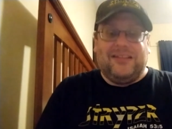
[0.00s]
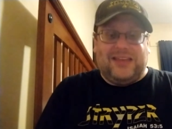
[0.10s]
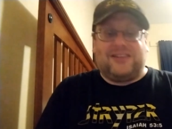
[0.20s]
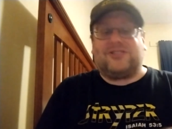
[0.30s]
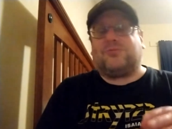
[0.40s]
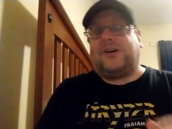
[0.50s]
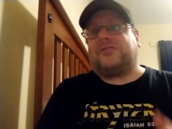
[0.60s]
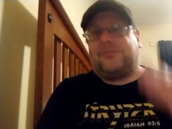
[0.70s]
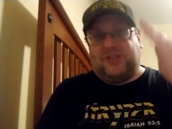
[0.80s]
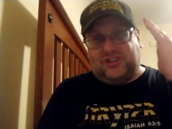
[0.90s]
they just
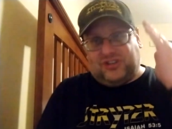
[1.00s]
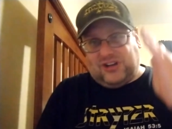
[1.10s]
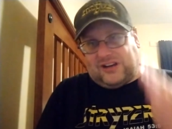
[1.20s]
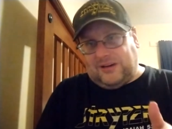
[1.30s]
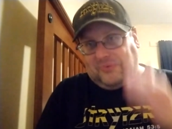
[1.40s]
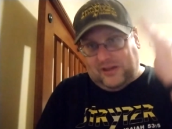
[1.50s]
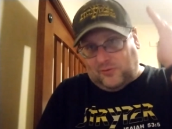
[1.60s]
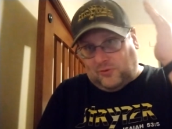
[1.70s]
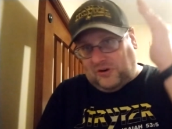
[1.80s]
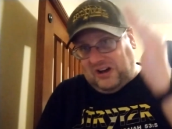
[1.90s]
want them to shut up
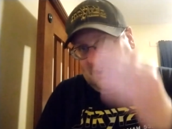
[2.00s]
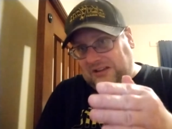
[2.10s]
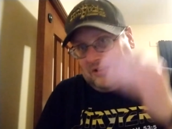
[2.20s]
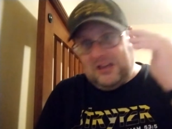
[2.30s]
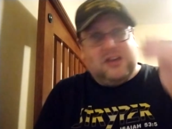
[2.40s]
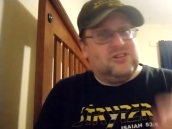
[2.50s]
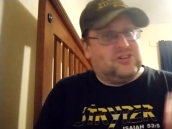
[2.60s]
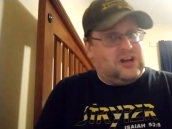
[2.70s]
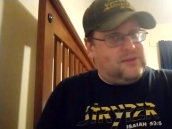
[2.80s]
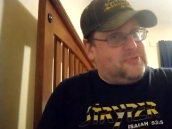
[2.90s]
and rock,
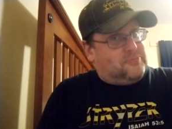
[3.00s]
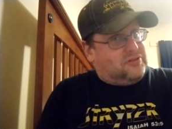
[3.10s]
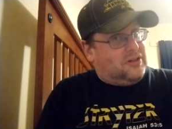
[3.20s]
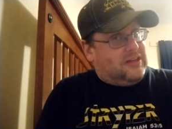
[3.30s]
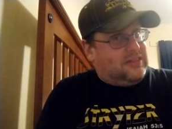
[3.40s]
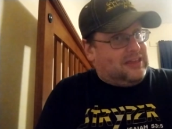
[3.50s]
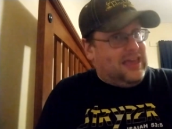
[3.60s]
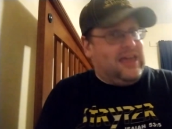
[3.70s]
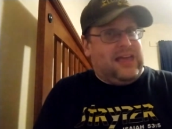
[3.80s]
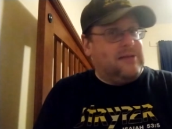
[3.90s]
shut up and play the
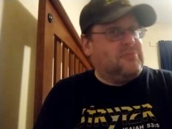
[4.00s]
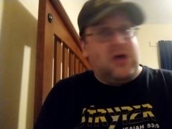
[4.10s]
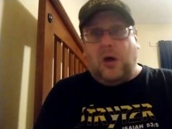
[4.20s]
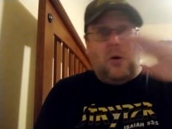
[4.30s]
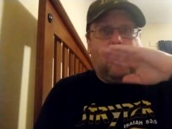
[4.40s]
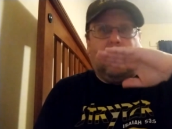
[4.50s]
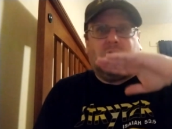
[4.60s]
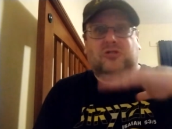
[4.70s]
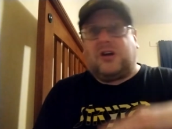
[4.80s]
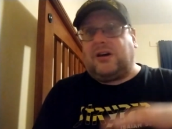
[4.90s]
game,
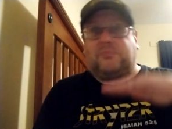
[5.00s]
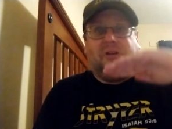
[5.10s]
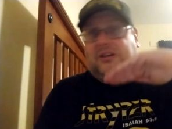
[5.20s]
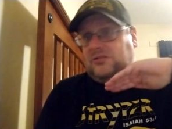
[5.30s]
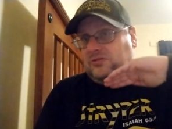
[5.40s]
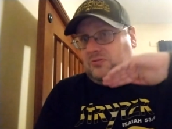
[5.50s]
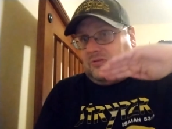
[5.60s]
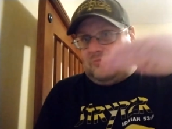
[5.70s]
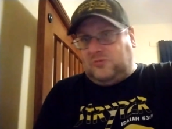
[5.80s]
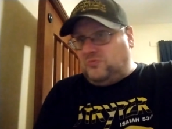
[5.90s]
shut up and do
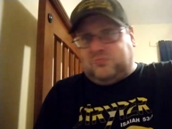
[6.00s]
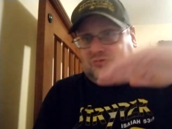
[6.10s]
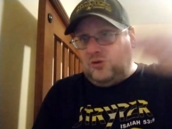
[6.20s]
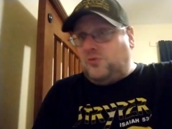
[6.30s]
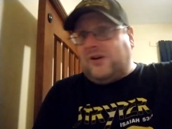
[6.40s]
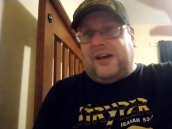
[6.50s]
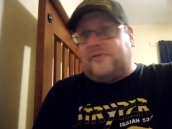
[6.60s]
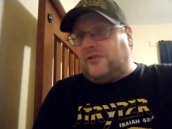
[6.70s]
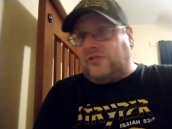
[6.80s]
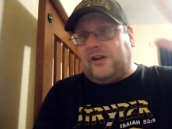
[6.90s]
the do
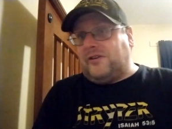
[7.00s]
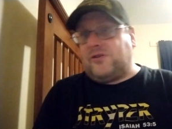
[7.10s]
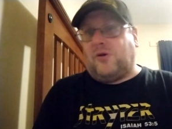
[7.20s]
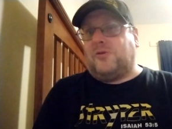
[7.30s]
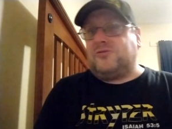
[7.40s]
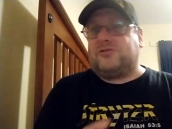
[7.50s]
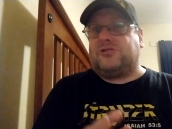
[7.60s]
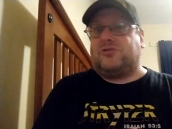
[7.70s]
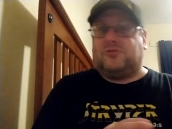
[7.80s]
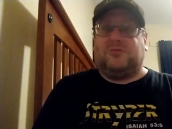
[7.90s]
whatever they're known to
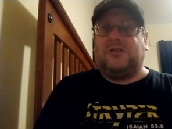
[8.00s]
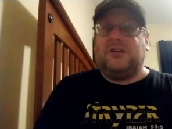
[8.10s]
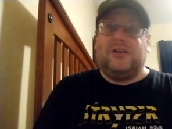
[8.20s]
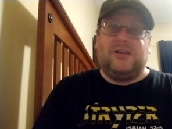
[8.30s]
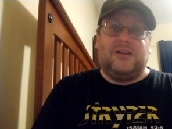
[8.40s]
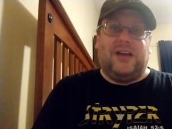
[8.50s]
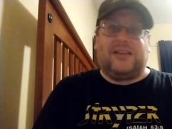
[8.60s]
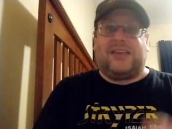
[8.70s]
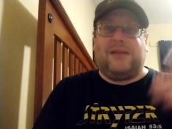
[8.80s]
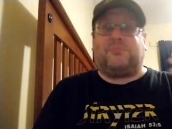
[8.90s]
do
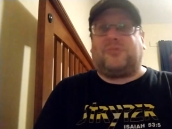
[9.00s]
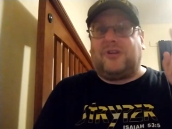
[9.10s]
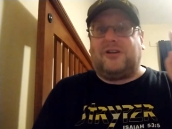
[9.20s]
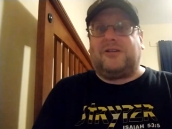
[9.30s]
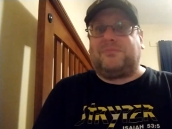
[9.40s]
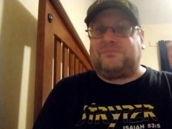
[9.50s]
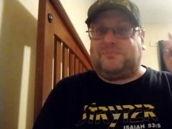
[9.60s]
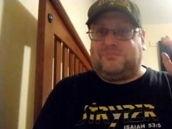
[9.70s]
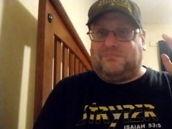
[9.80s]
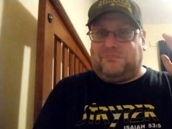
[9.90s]
and keep their
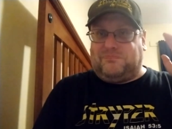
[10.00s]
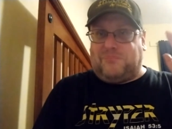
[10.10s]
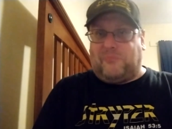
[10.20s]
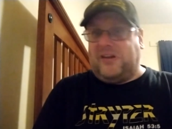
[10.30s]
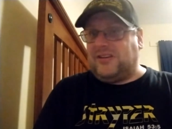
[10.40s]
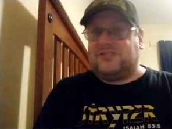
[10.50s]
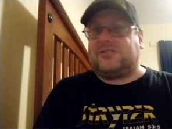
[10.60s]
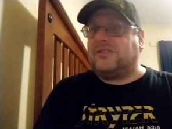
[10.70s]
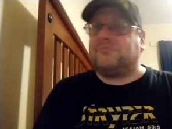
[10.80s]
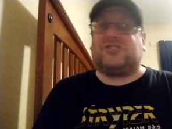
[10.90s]
opinions
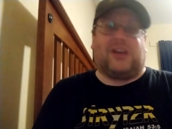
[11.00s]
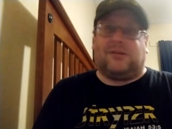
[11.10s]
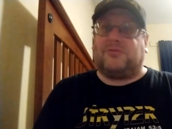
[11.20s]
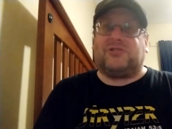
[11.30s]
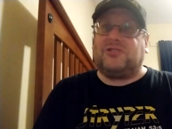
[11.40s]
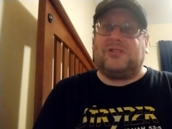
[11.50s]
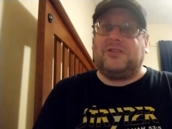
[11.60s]
to themselves